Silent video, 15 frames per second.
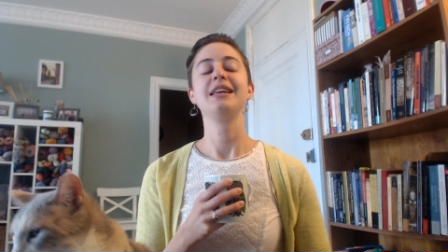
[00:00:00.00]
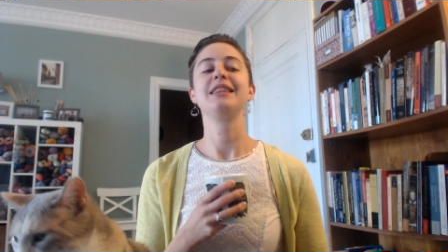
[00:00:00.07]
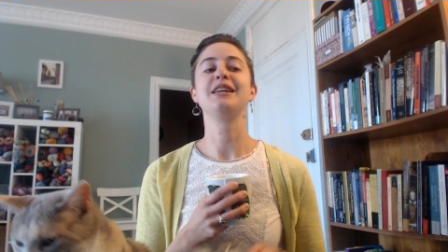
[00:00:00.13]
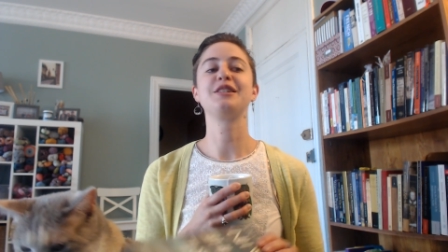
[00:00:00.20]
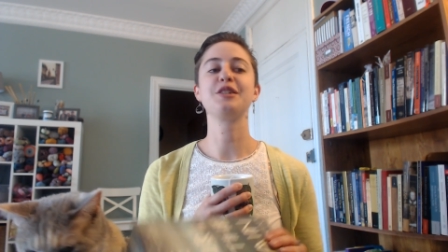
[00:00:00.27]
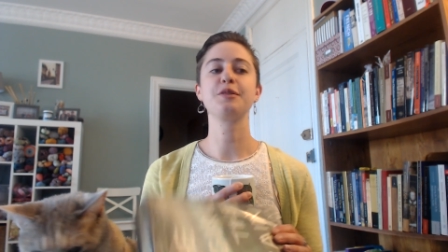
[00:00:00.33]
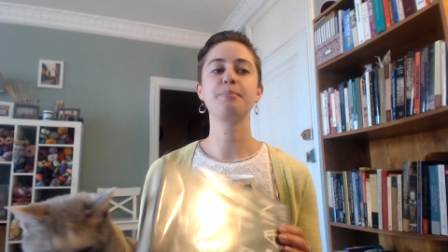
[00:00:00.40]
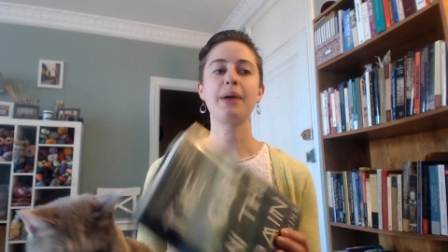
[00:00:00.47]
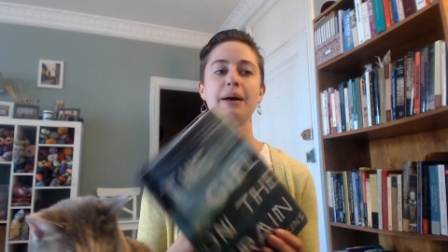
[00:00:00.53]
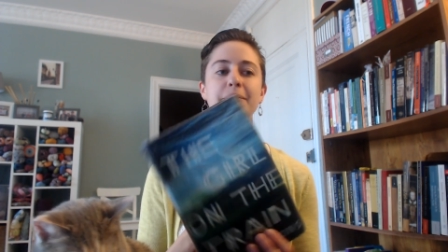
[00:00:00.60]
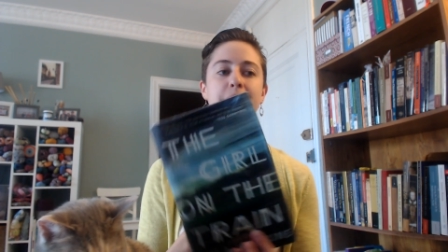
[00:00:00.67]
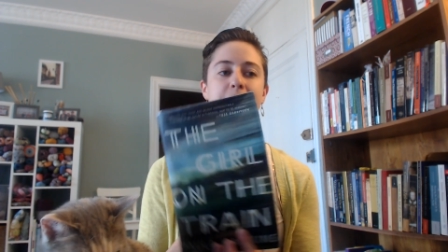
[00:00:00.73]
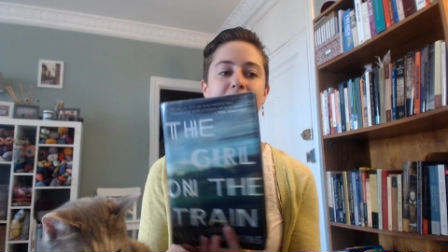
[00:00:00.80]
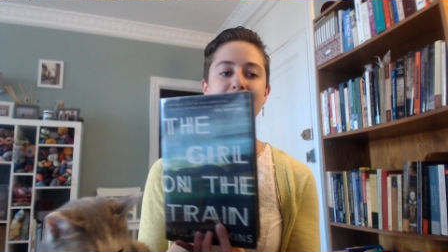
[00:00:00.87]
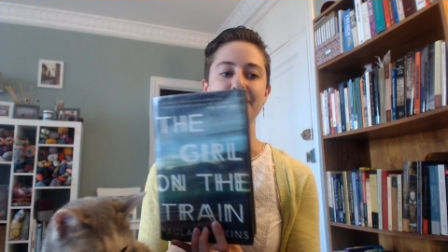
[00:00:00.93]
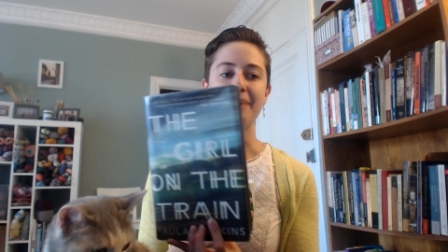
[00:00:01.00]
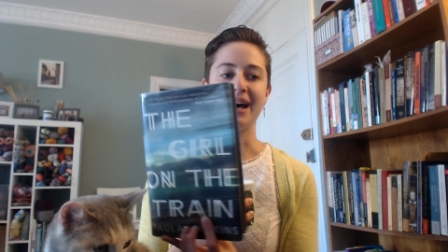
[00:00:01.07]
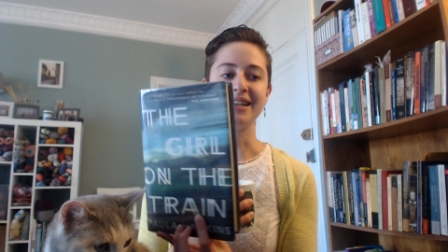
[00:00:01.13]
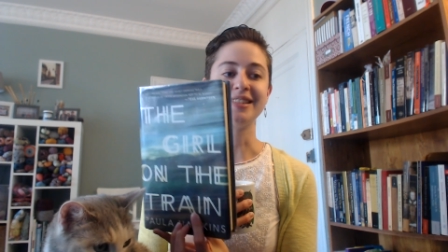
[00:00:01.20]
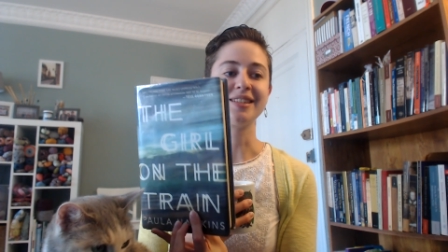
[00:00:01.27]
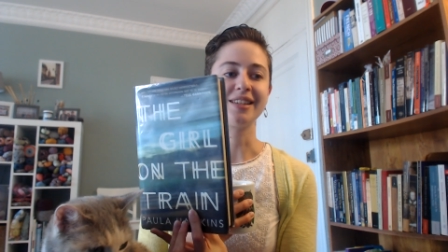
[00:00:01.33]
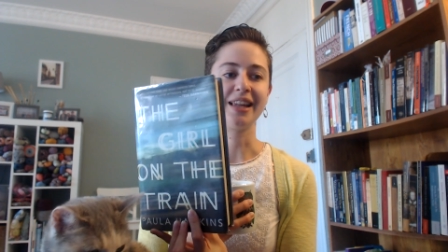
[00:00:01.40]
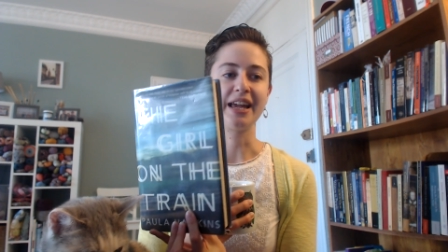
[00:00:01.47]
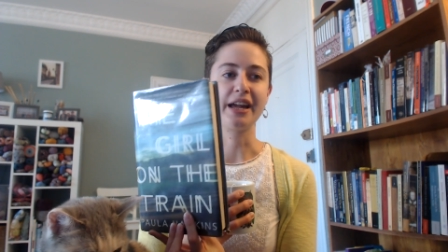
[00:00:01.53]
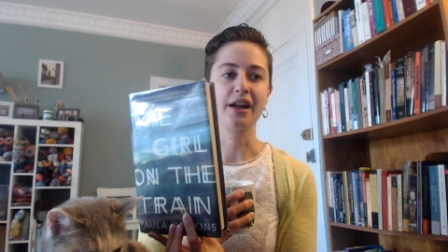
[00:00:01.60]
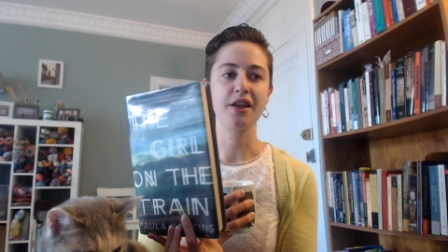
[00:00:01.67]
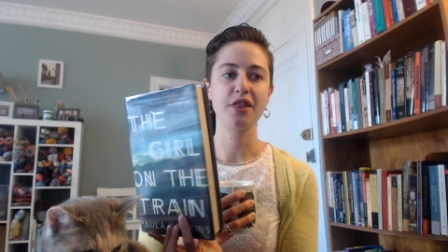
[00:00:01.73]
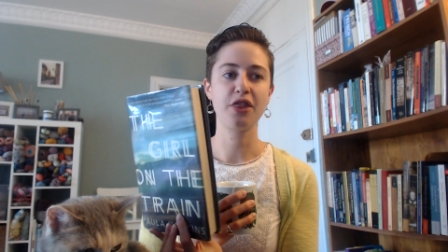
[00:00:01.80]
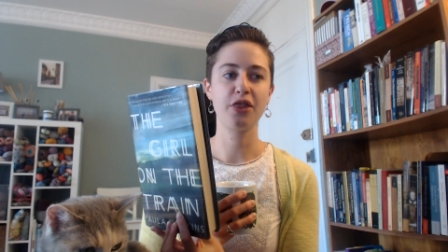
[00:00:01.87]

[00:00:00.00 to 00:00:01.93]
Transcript: this is probably the best like